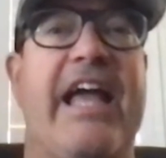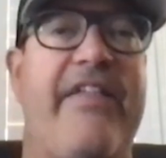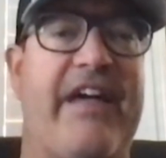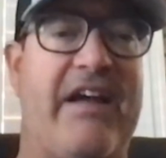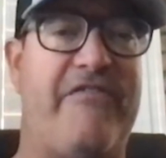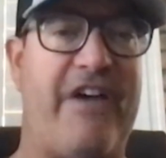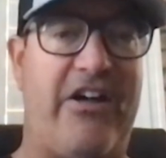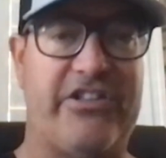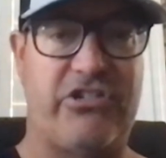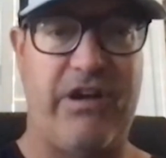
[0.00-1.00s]
and then I
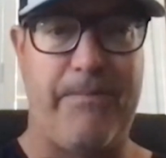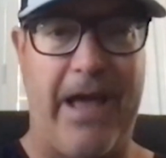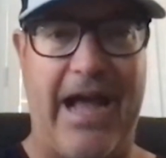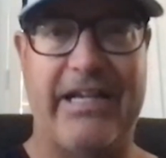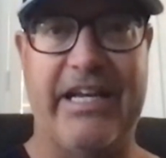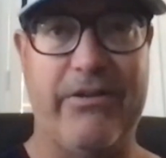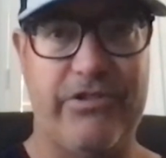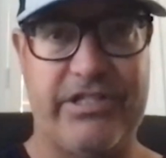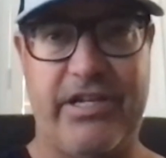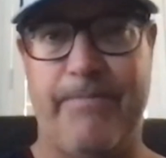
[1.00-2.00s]
foul it straight back, and it
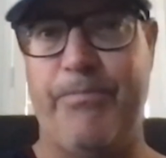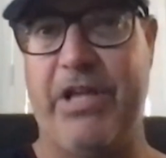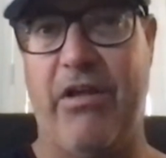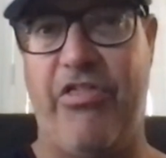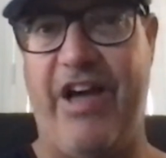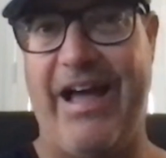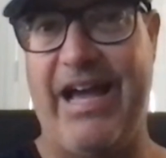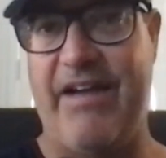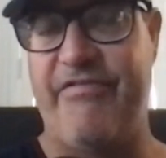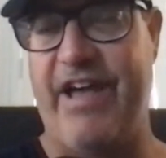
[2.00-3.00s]
was a thigh
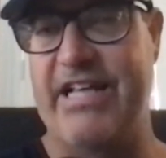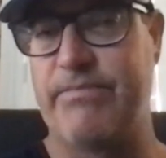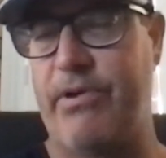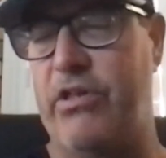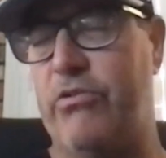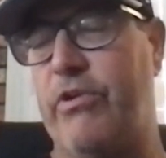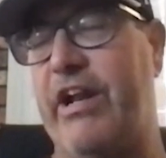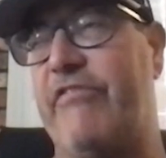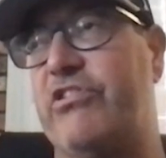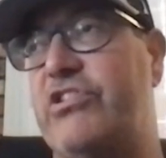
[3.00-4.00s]
high fastball or
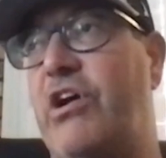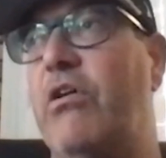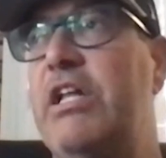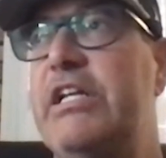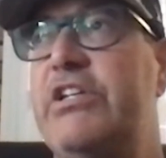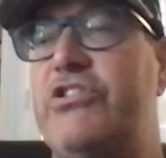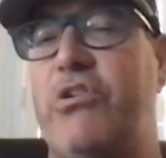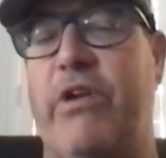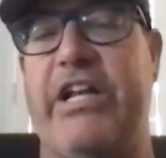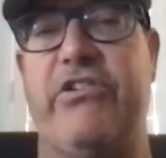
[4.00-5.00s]
whatever.
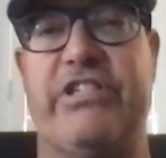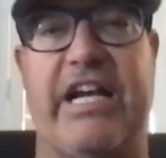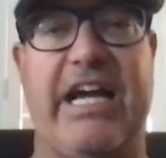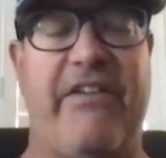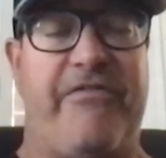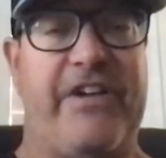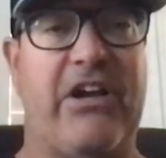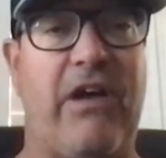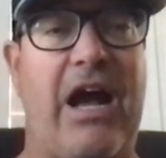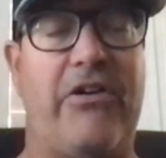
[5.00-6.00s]
So what I do is I kind of
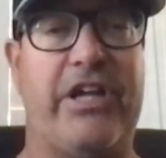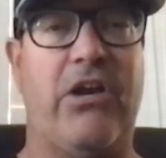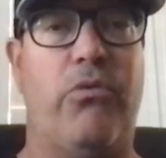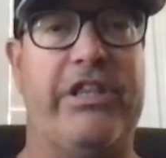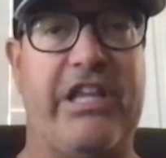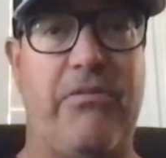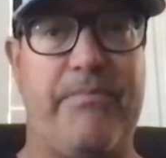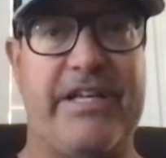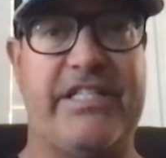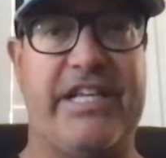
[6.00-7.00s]
figure out what their
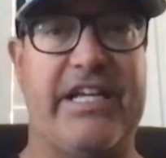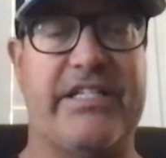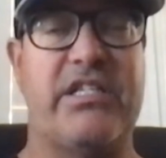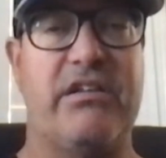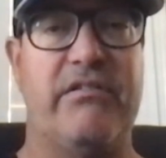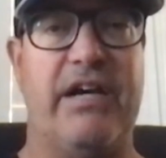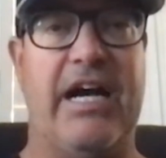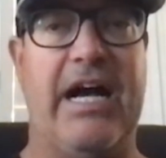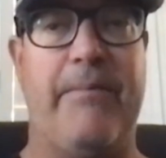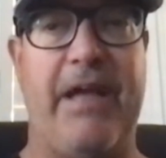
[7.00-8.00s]
miss is,
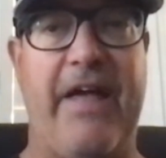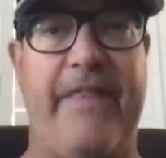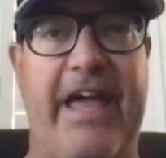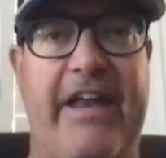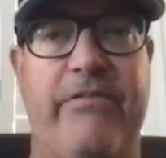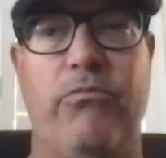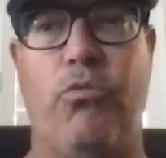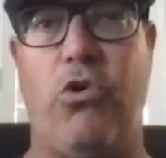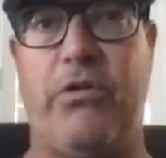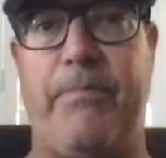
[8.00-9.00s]
and
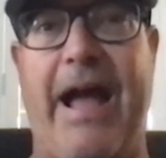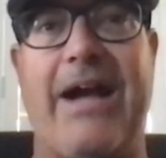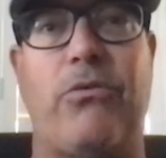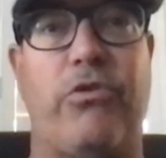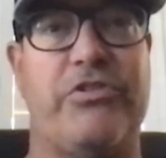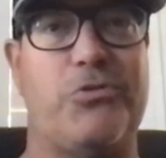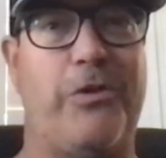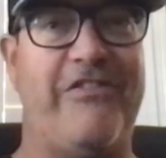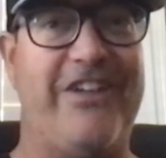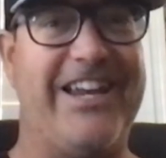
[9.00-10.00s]
then work backwards
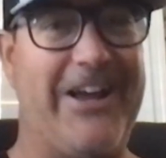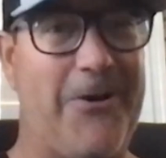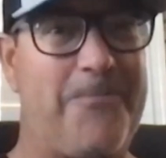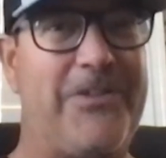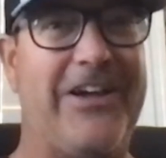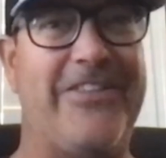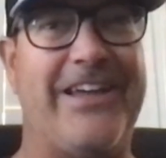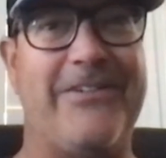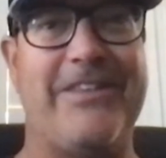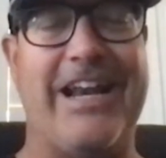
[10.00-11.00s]
with video.
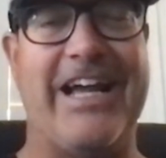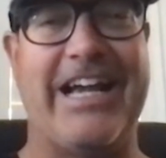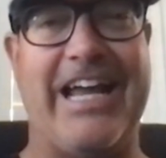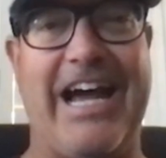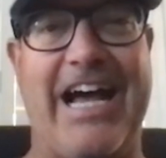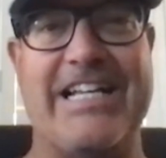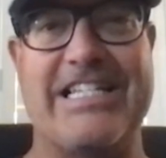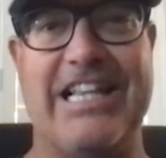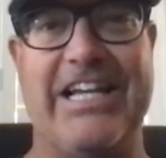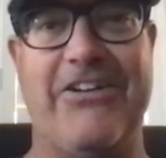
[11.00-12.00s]
Then I kind of
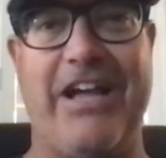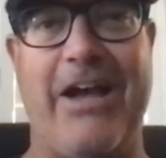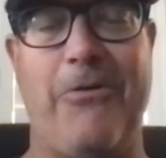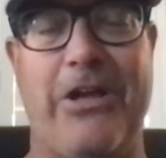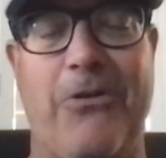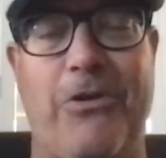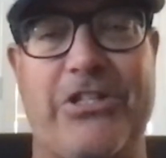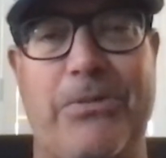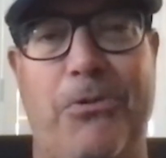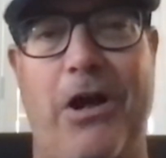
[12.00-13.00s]
isolate. Okay, well,
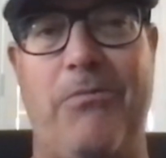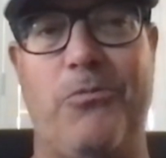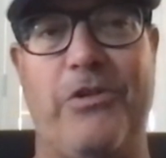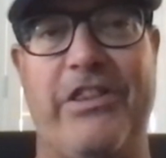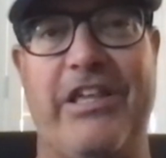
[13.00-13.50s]
what's the problem with